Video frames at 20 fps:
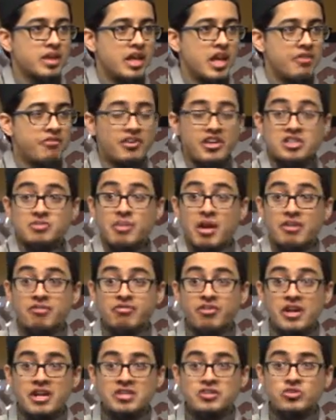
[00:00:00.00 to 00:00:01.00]
If it is my
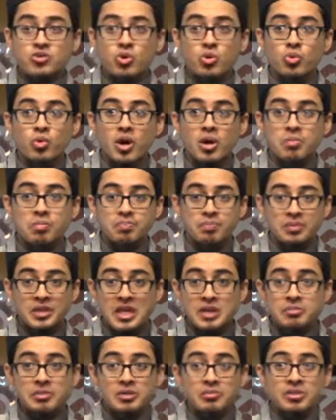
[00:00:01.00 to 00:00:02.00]
friends who are
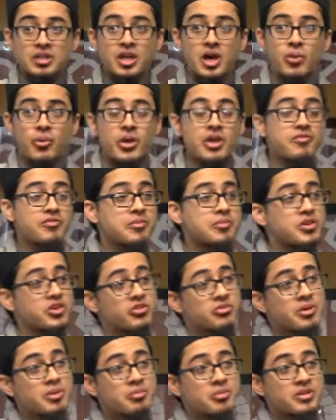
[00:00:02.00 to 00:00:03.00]
keeping me away from the
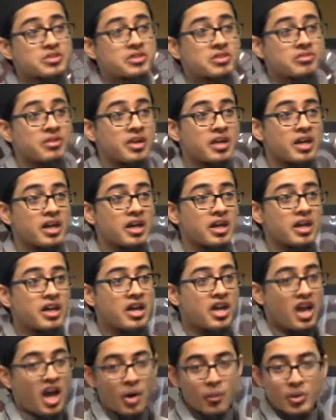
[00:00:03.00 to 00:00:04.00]
remembrance of Allah,
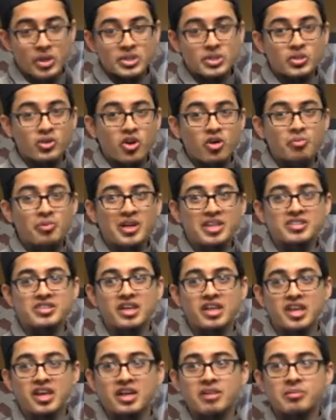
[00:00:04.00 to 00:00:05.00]
I want to go pray
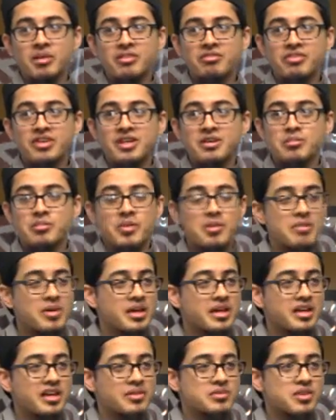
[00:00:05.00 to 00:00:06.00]
Salah. My friend and my
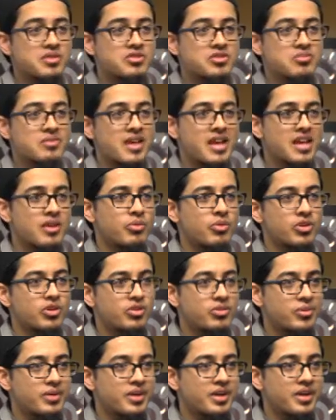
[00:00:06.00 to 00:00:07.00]
buddy comes up to me, hey, what are you
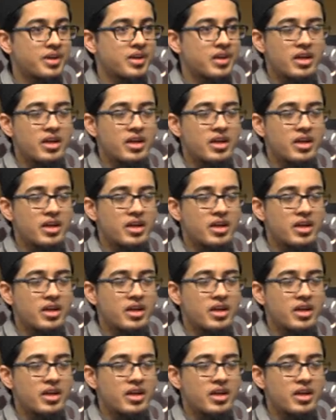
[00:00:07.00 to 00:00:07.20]
doing?